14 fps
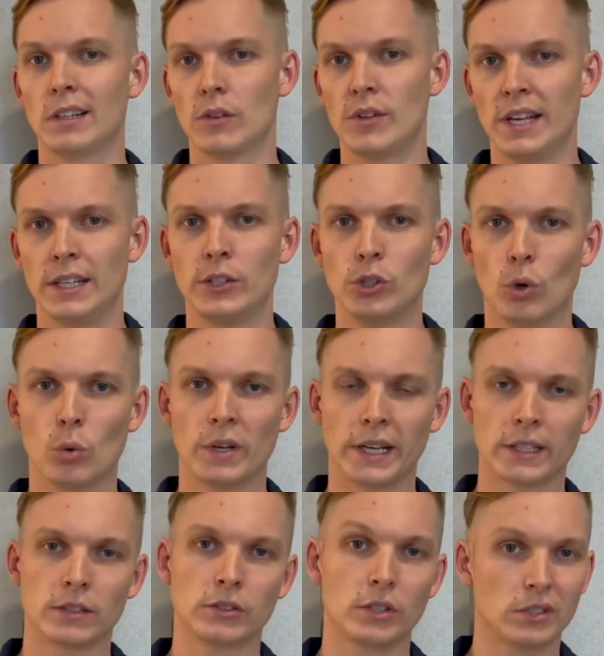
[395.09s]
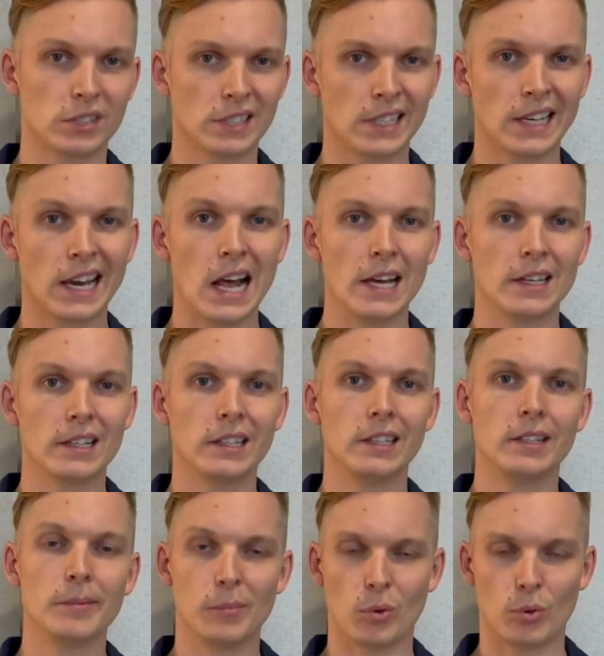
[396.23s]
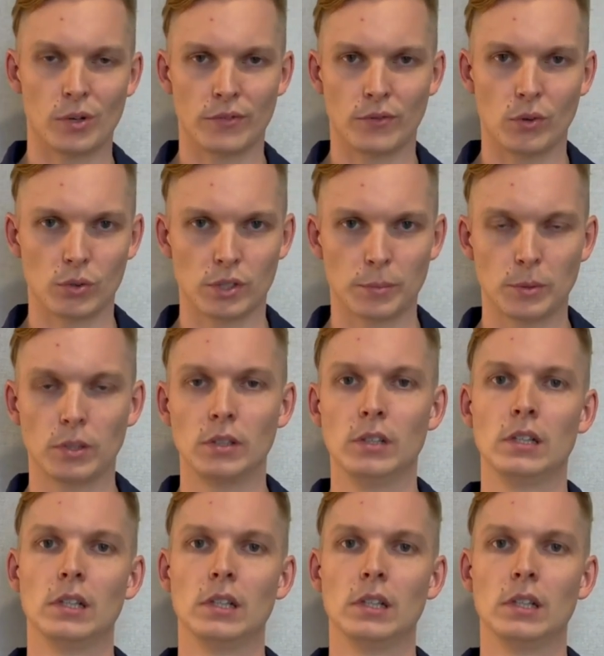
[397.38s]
then Yonex just slightly more affordable,